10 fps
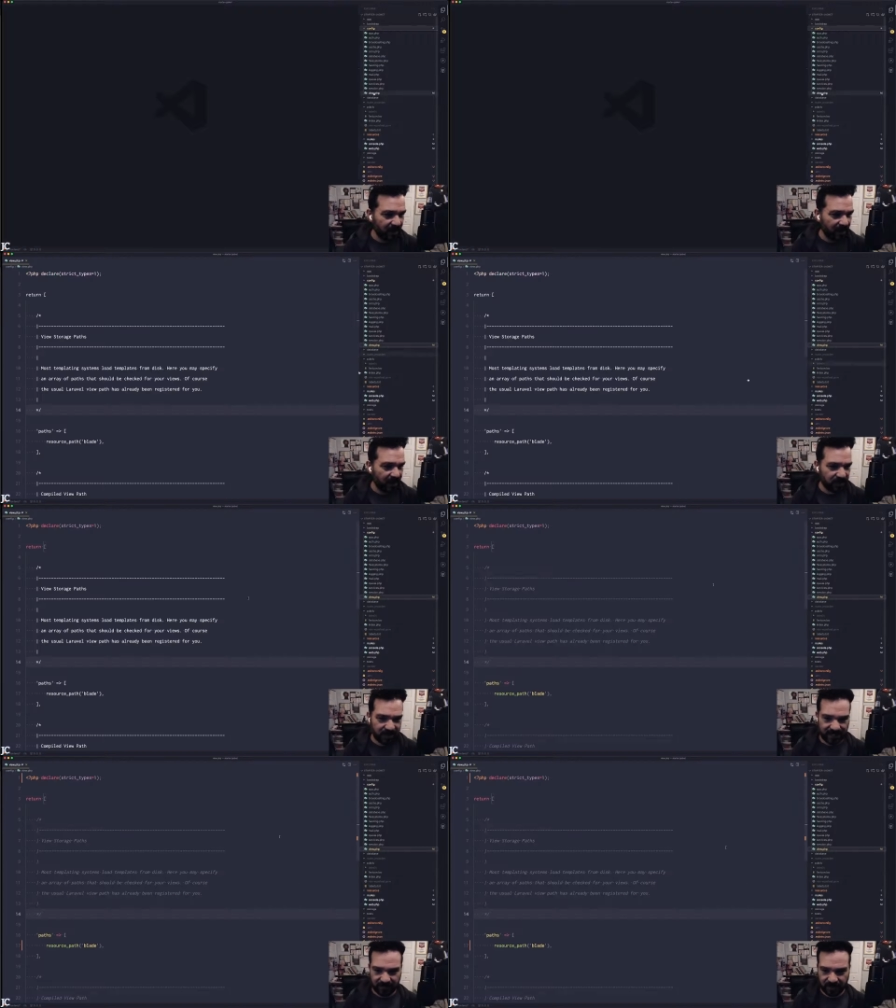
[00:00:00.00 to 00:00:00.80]
I just
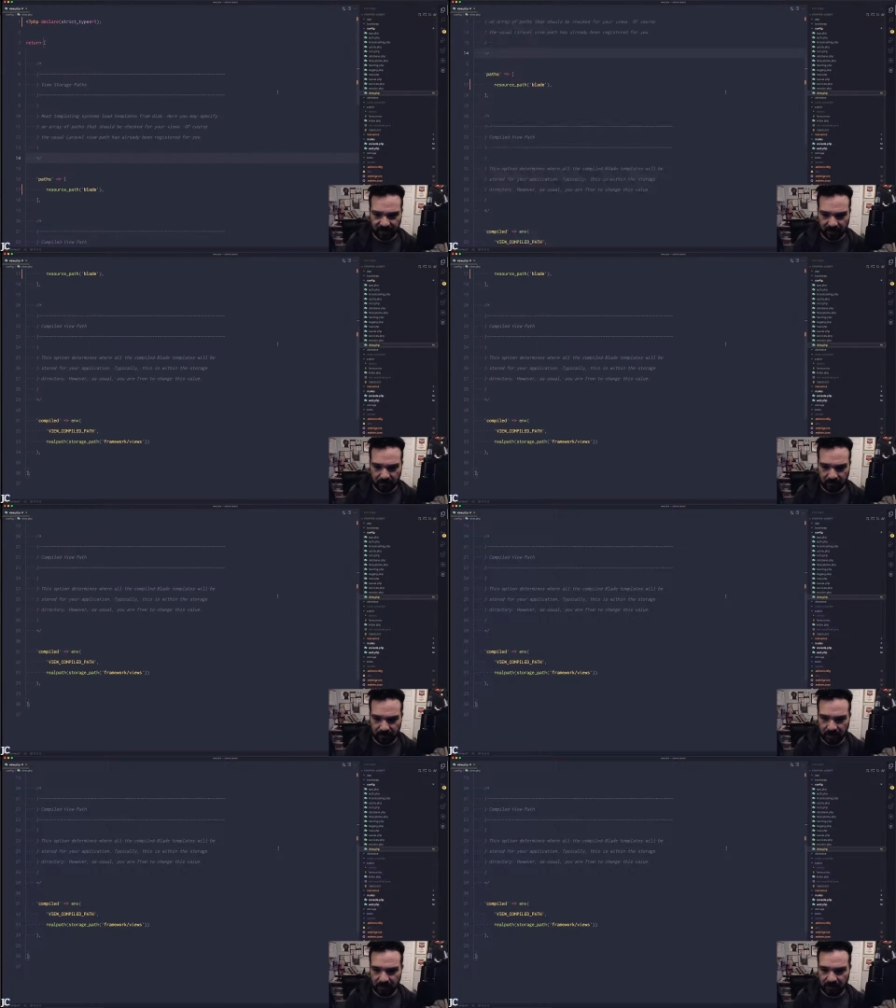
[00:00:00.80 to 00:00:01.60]
have some,
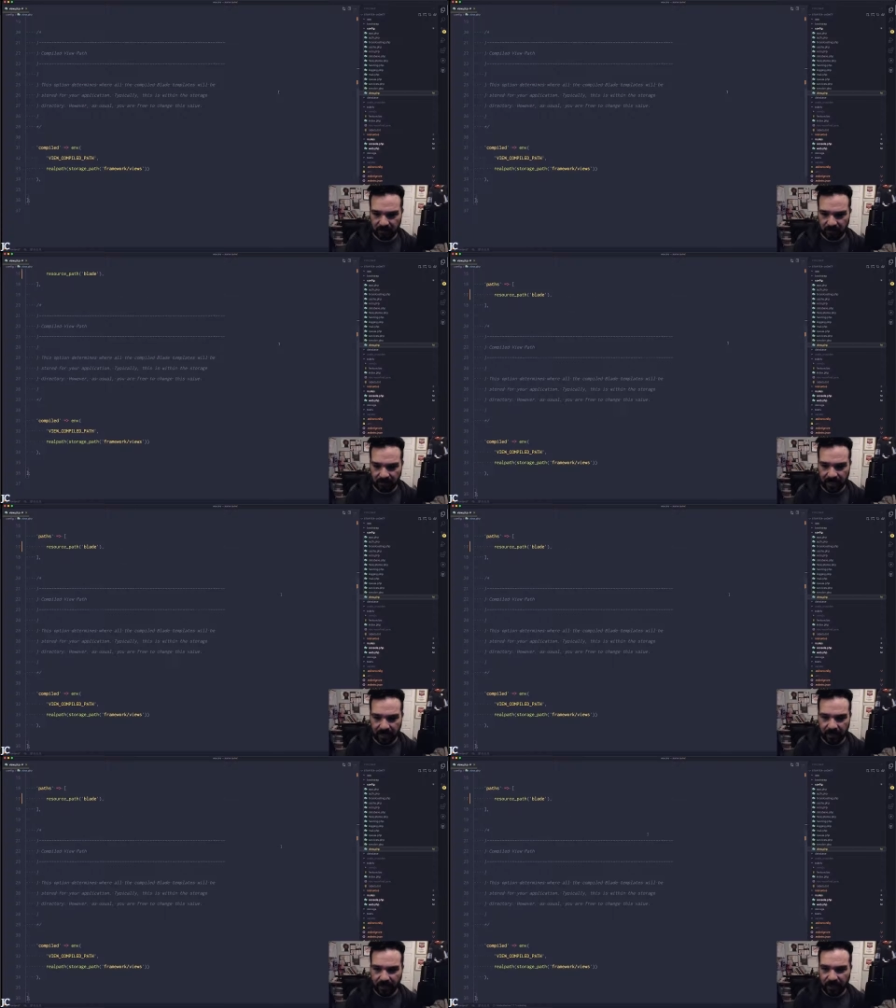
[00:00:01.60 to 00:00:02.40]
the
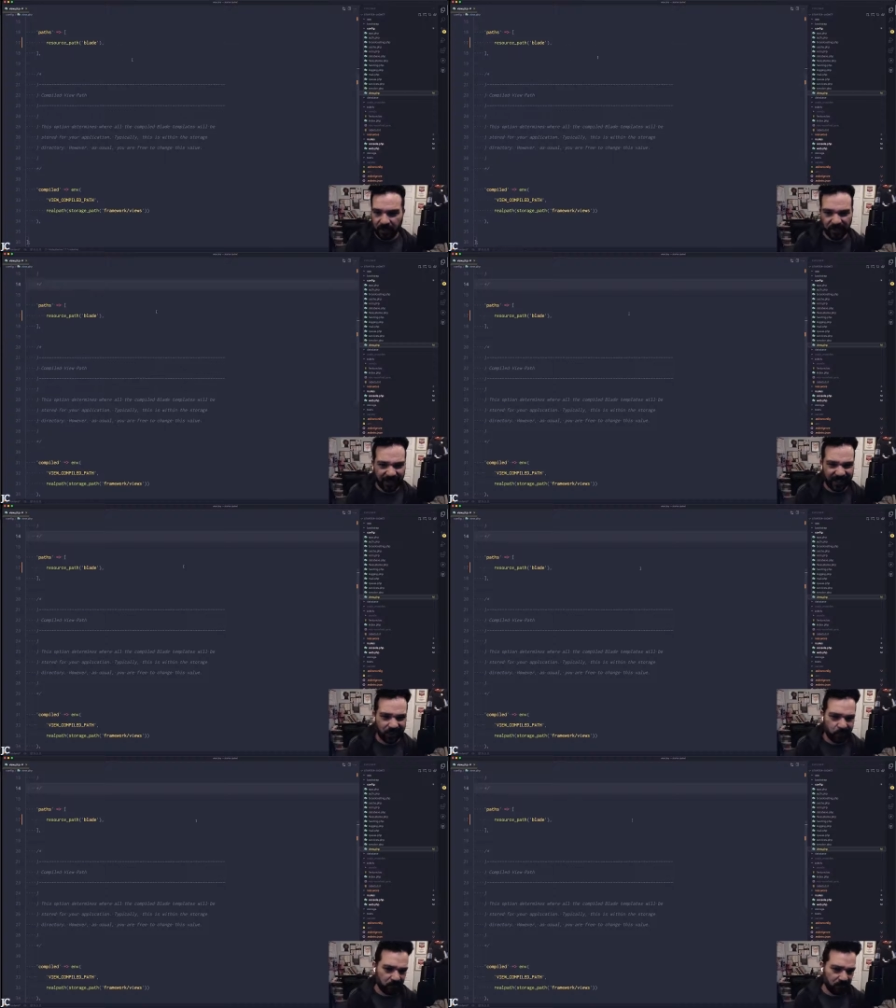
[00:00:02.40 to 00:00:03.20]
only thing I
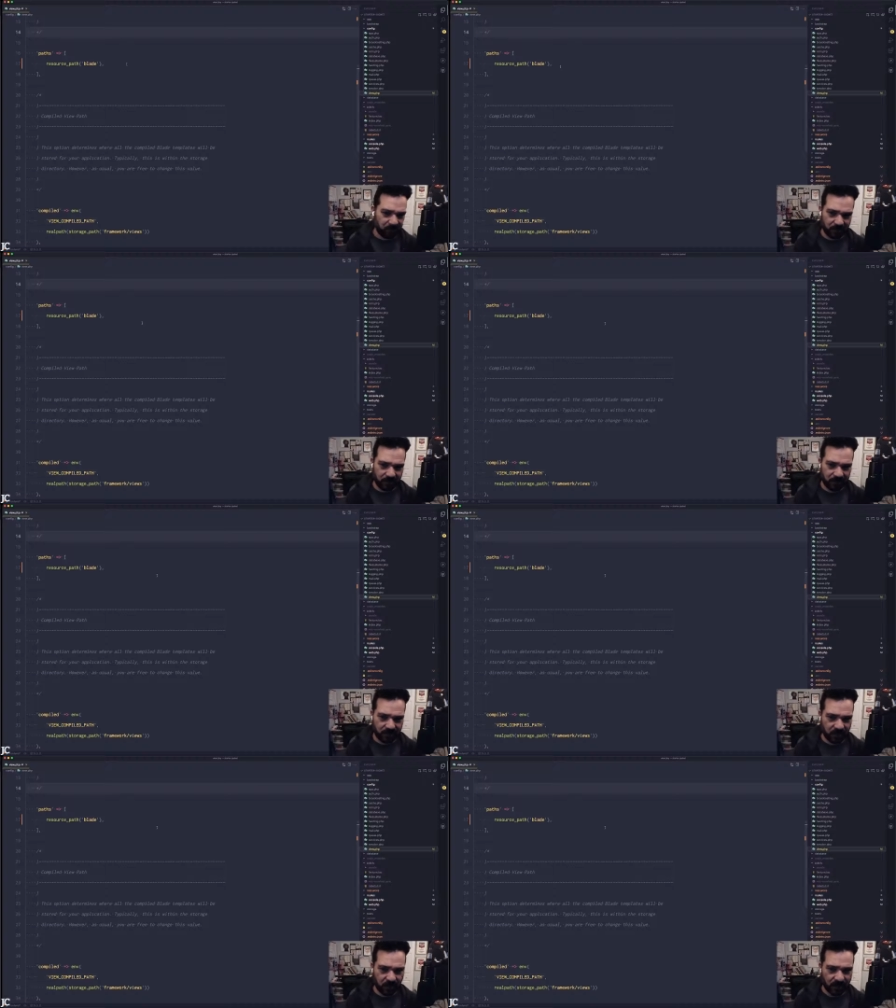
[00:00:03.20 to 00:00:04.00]
do,
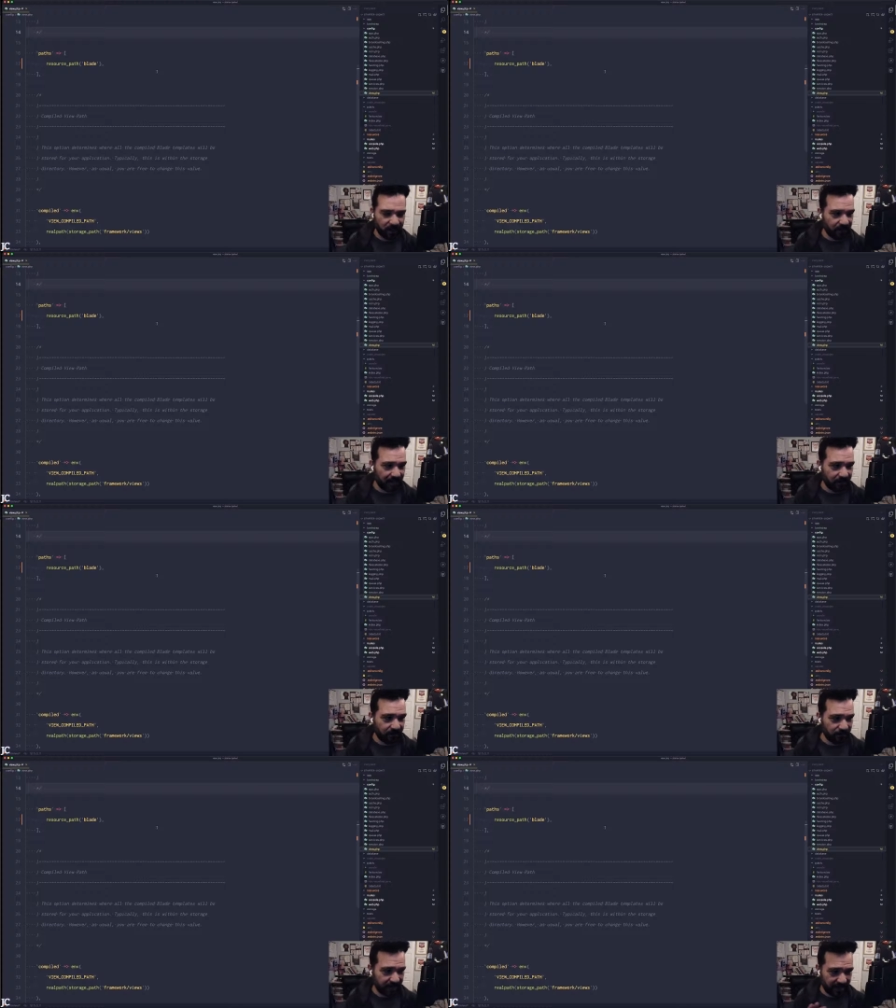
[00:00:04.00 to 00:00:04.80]
so on the Laravel
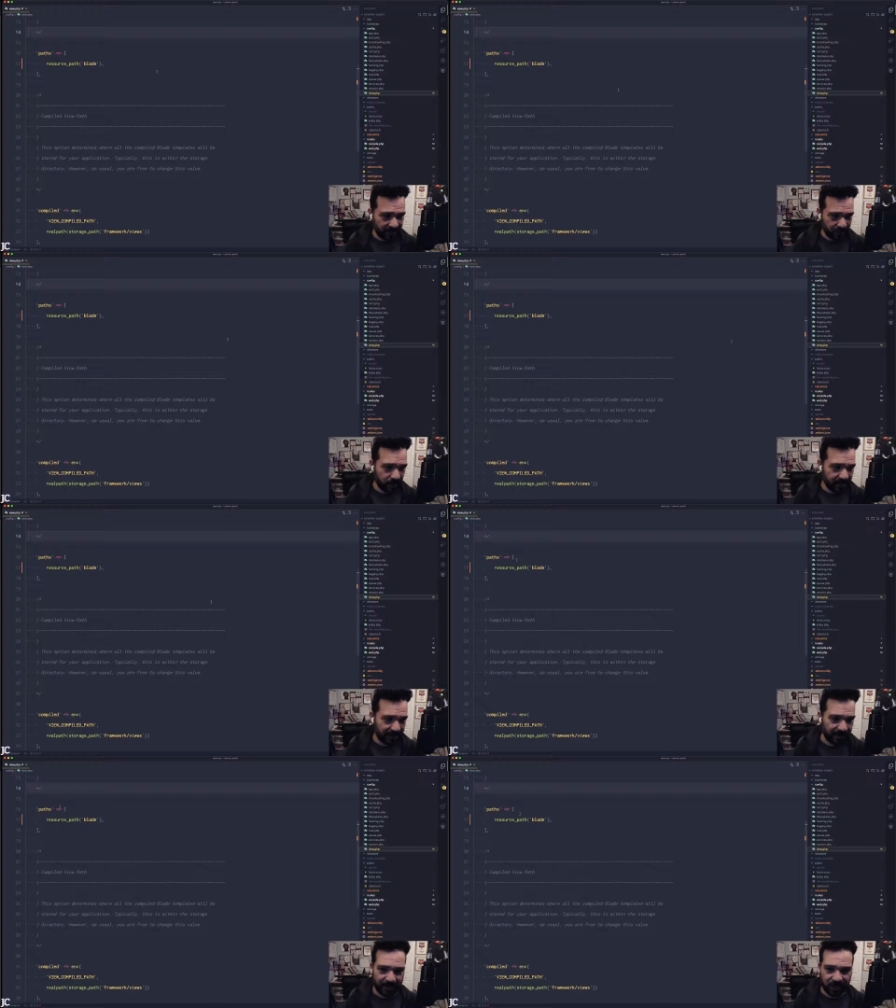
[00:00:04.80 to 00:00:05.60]
side at the moment in
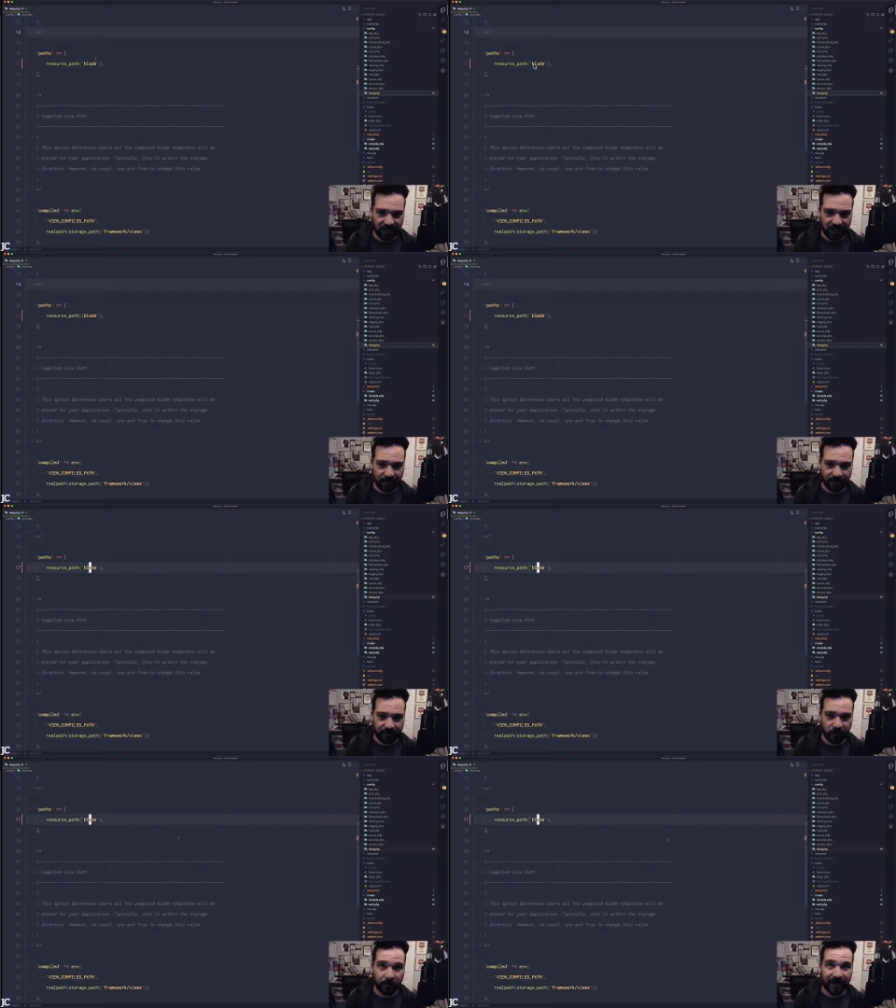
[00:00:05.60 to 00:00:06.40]
time, I change my
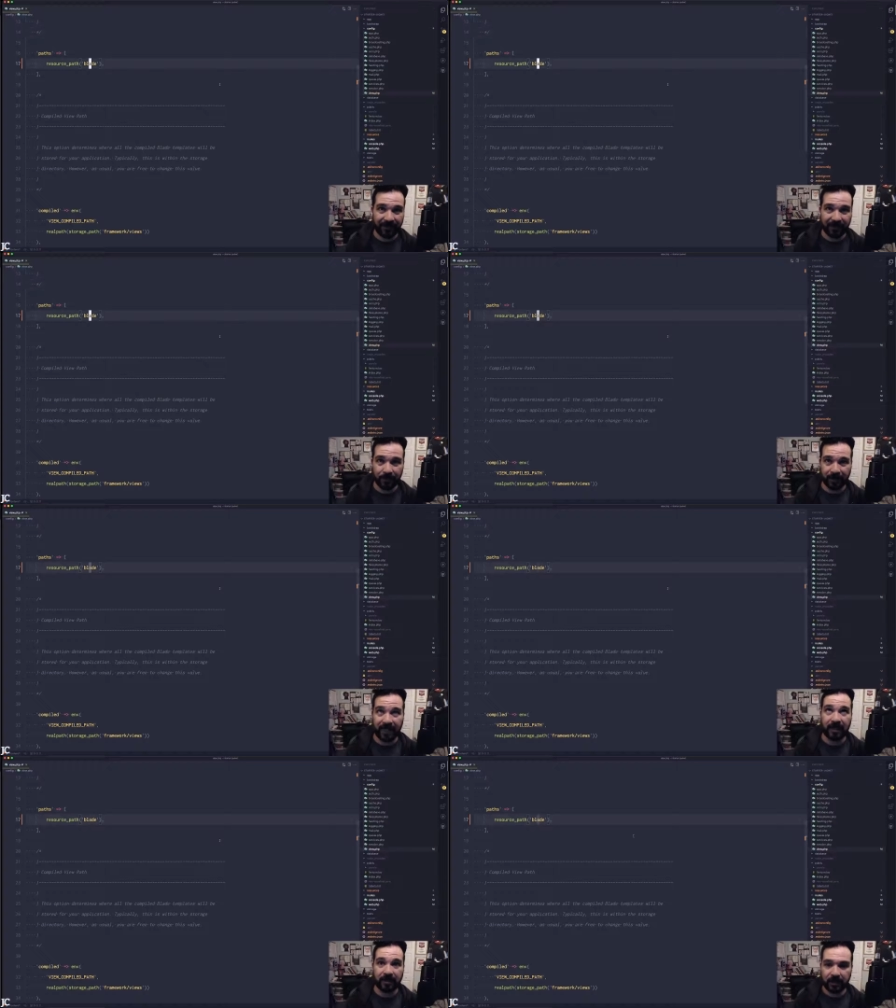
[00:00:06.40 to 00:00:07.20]
view path to
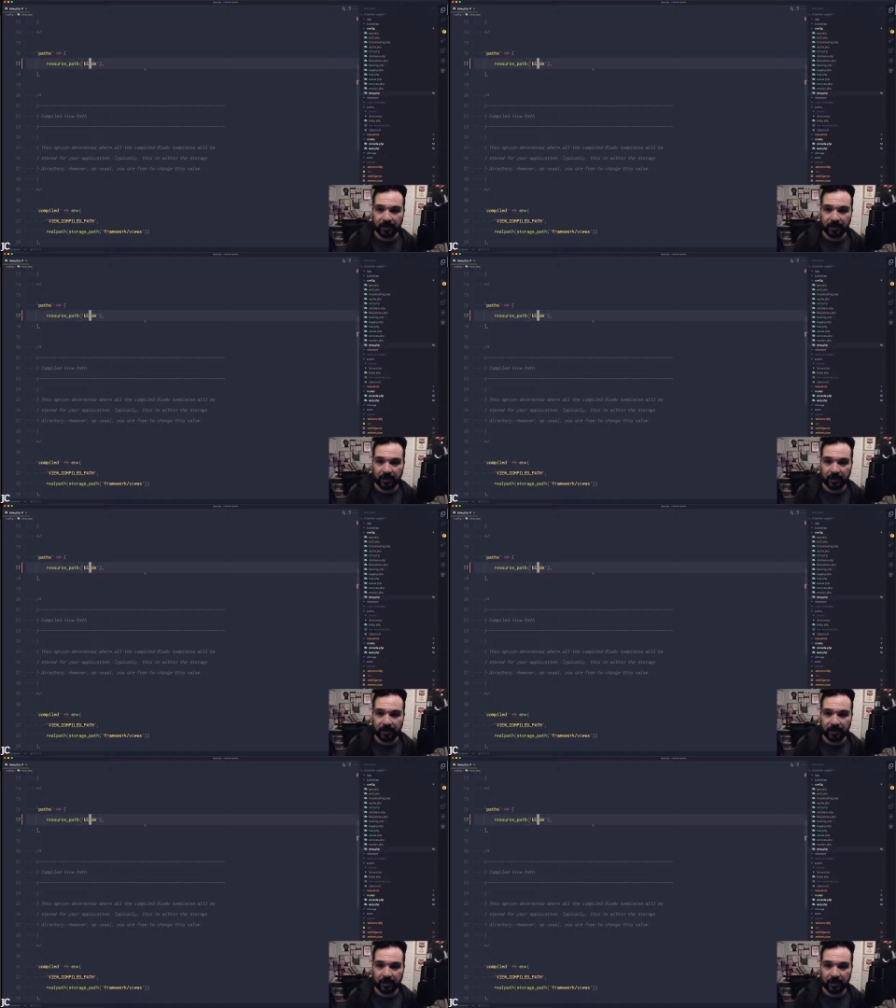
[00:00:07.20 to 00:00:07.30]
Blade.